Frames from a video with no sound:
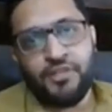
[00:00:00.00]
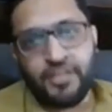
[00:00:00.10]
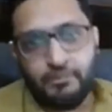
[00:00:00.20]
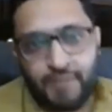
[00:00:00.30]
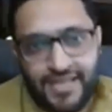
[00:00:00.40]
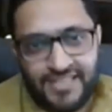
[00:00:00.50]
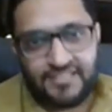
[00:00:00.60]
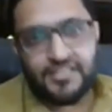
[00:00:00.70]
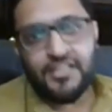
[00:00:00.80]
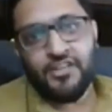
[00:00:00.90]
in
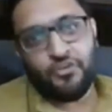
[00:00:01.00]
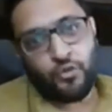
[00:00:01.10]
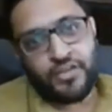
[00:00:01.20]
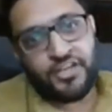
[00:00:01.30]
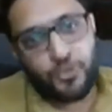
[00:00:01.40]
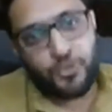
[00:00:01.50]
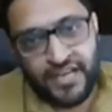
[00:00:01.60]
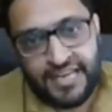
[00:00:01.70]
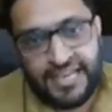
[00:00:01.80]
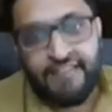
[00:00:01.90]
place so that you
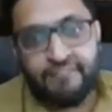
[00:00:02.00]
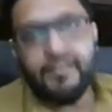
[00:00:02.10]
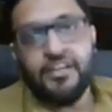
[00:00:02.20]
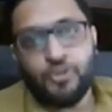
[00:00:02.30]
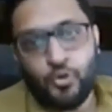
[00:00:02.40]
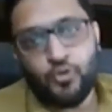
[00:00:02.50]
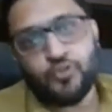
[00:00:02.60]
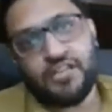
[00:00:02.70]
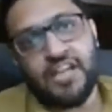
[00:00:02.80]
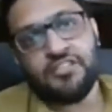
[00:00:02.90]
can live through
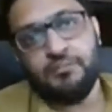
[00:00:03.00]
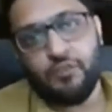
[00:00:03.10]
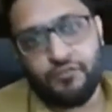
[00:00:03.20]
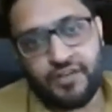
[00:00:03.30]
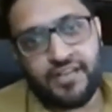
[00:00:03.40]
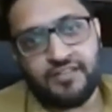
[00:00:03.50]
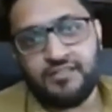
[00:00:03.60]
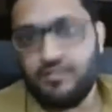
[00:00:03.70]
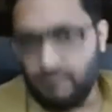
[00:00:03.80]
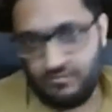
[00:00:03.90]
those large number of trades.